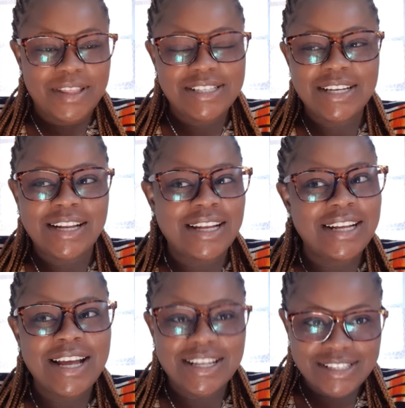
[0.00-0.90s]
the
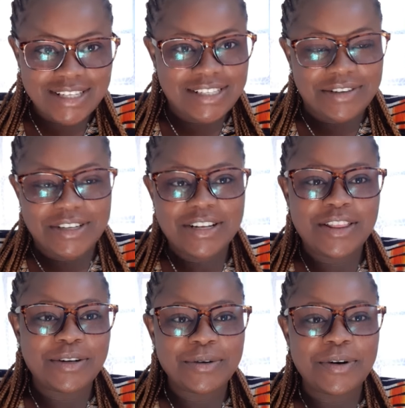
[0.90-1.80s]
shenanigans that I went
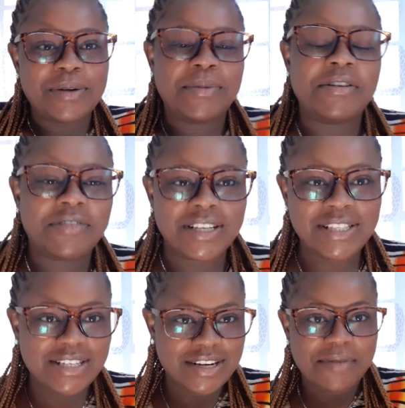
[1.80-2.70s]
through on my
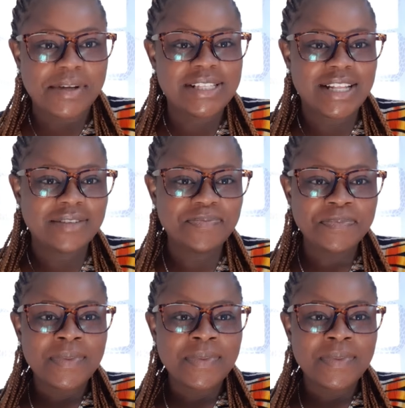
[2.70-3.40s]
first trimester.